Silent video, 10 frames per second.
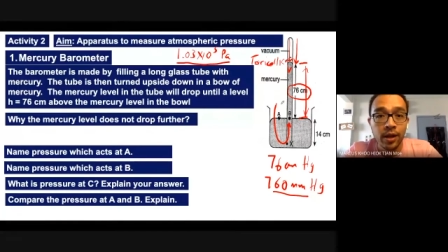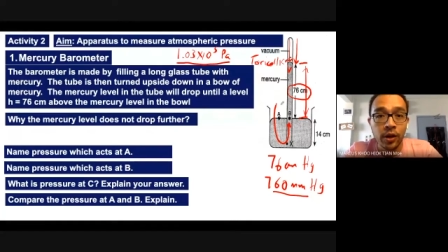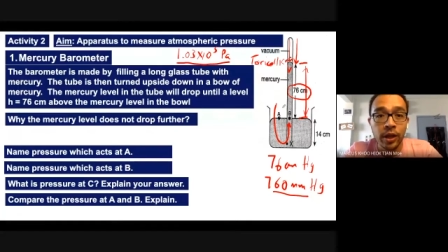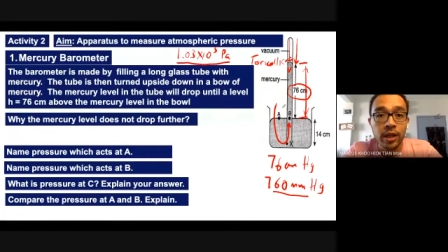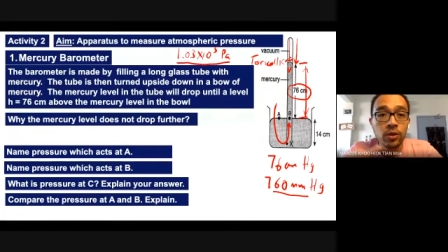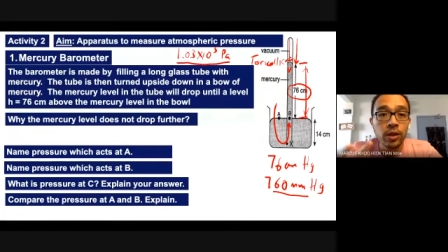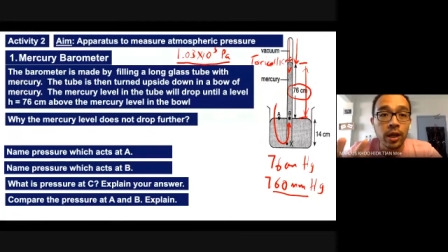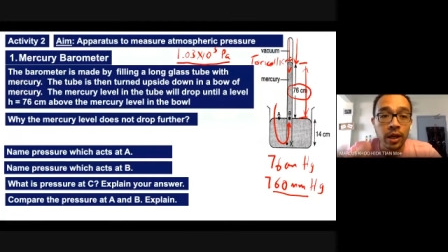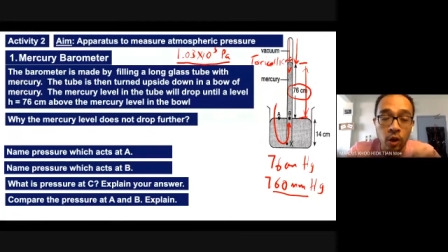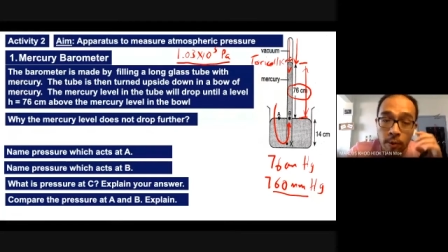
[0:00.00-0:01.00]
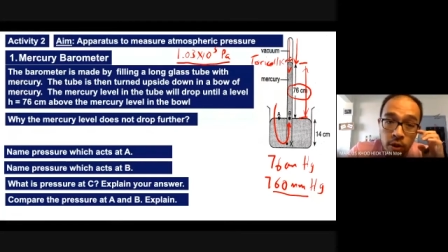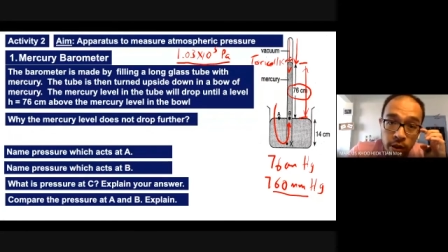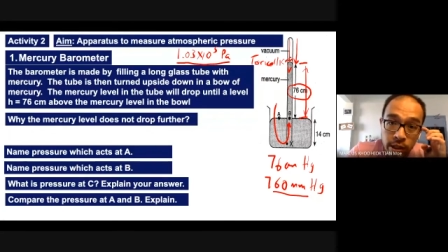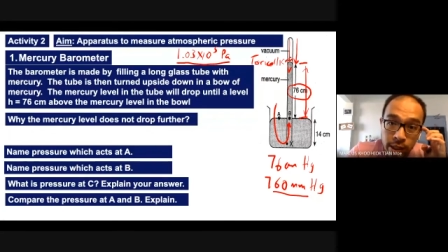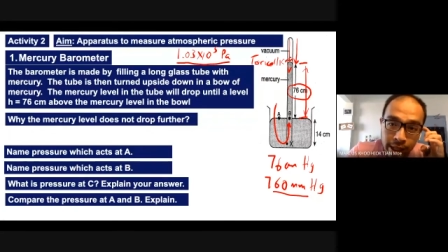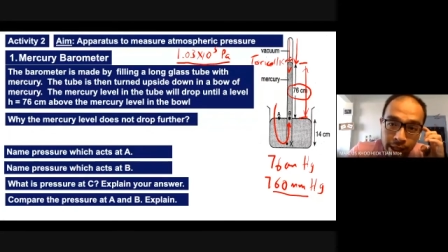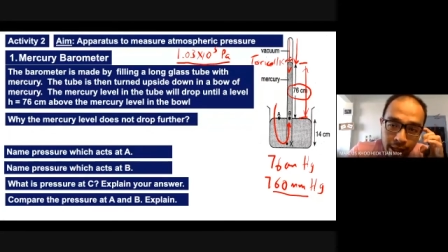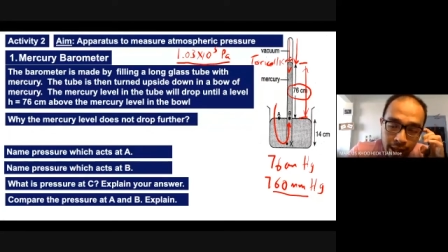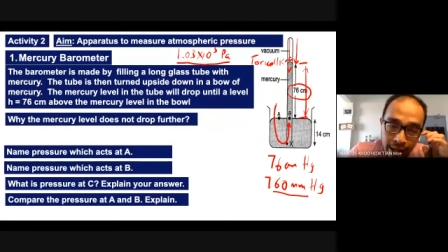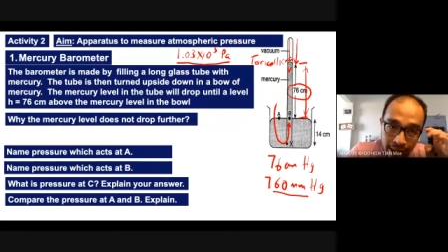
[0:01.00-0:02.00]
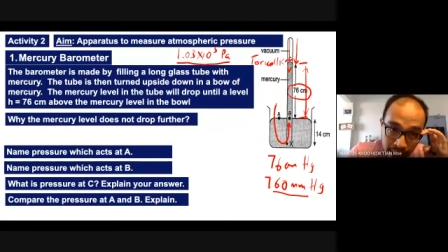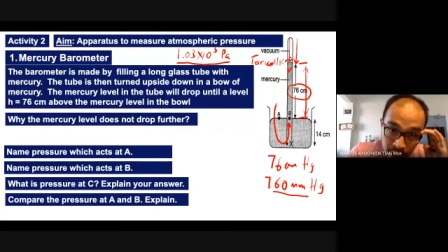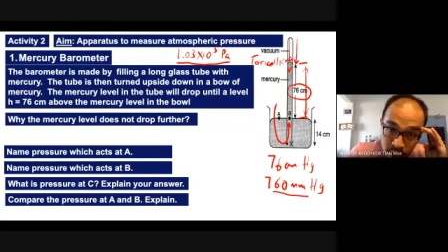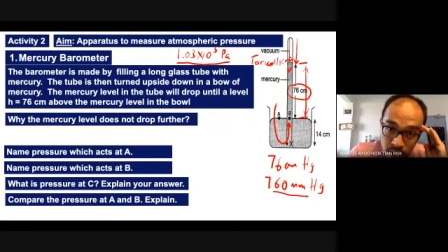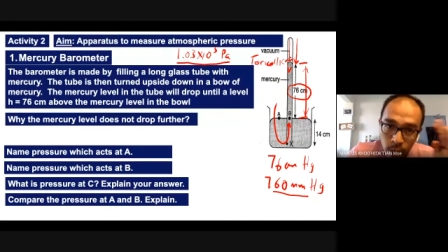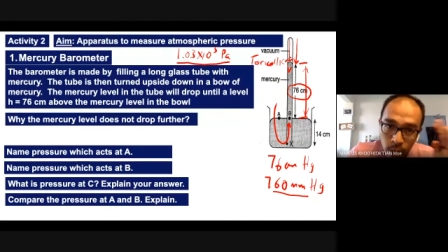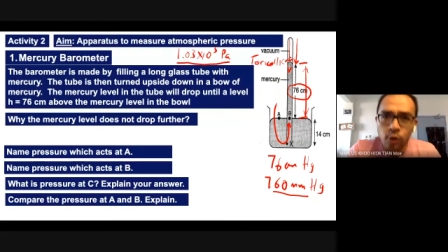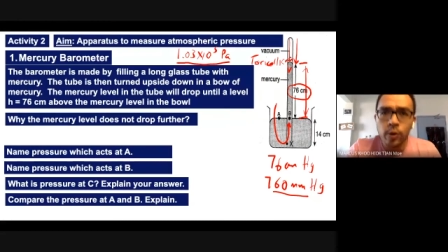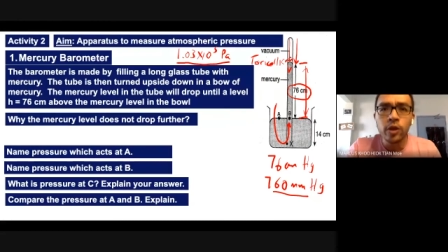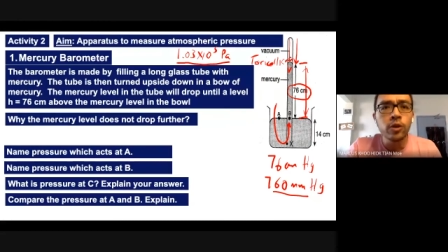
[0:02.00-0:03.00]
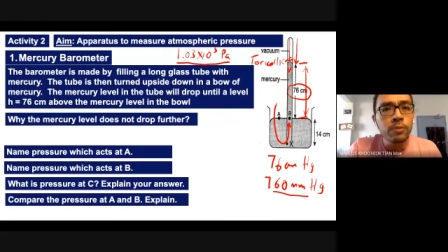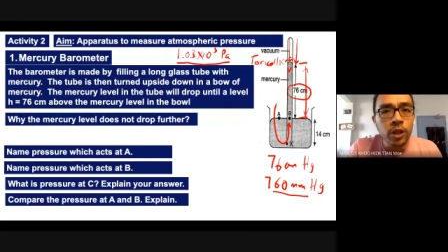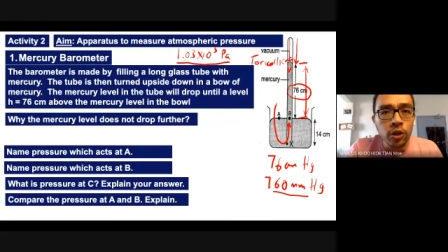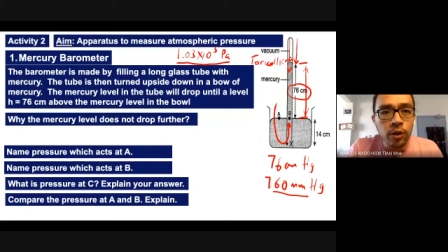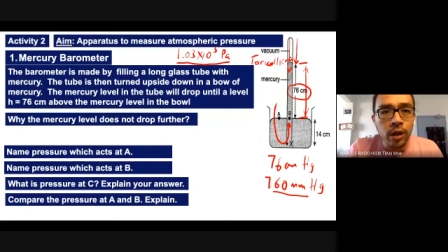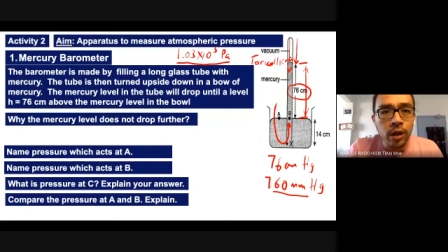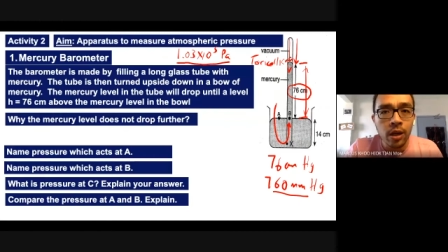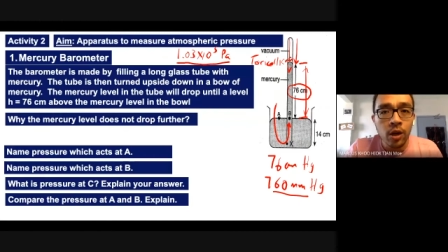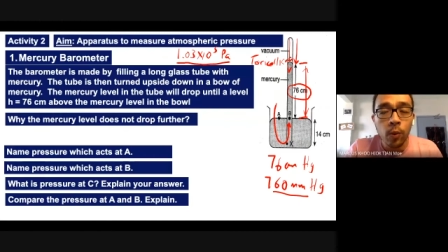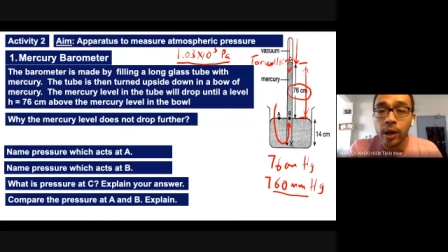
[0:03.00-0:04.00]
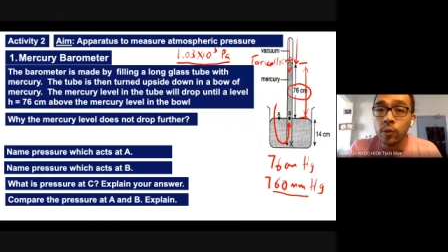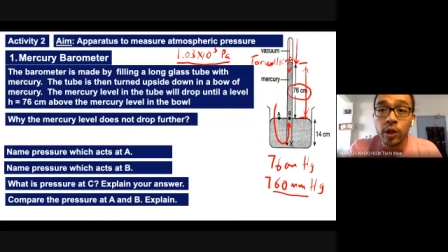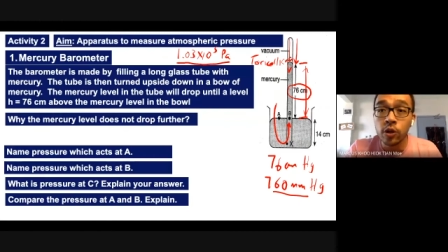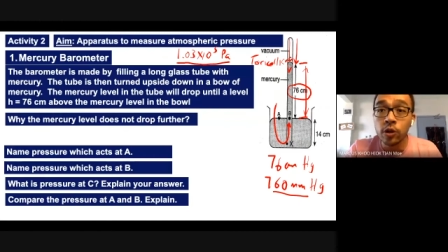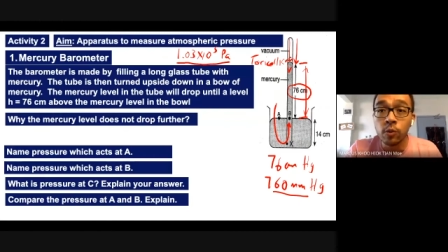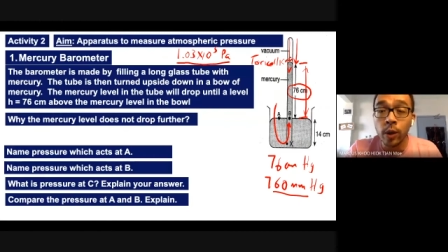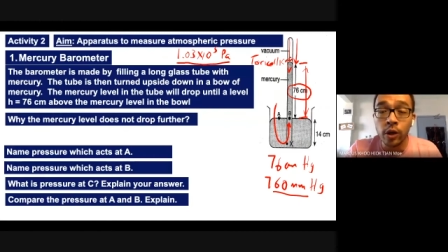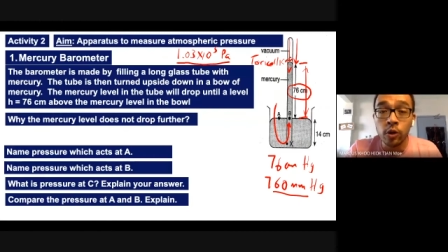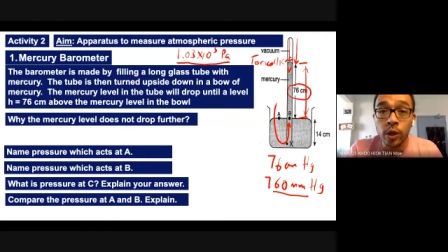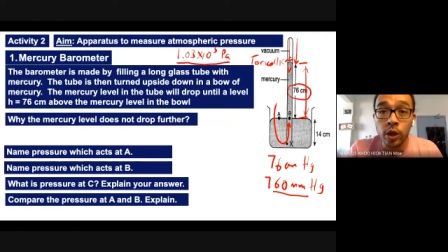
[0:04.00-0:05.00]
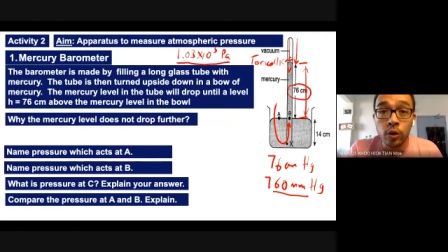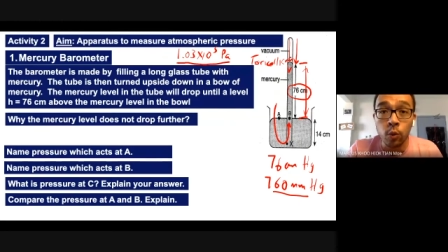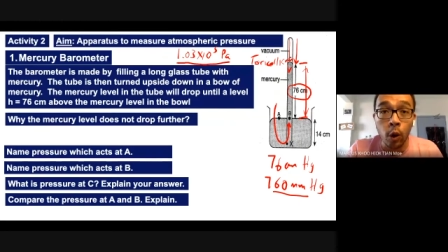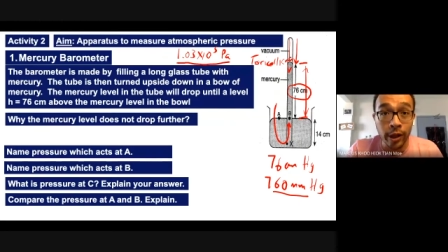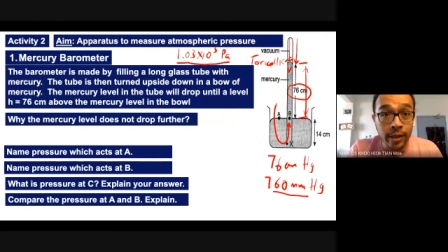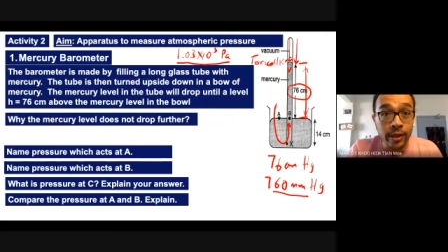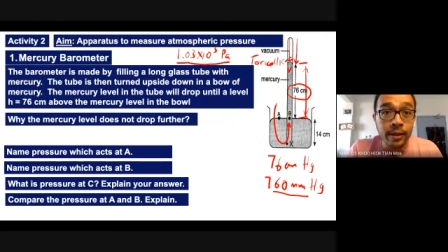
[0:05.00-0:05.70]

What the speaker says: Okay, so a common question I get is, why do we use mercury? Why don't we use water?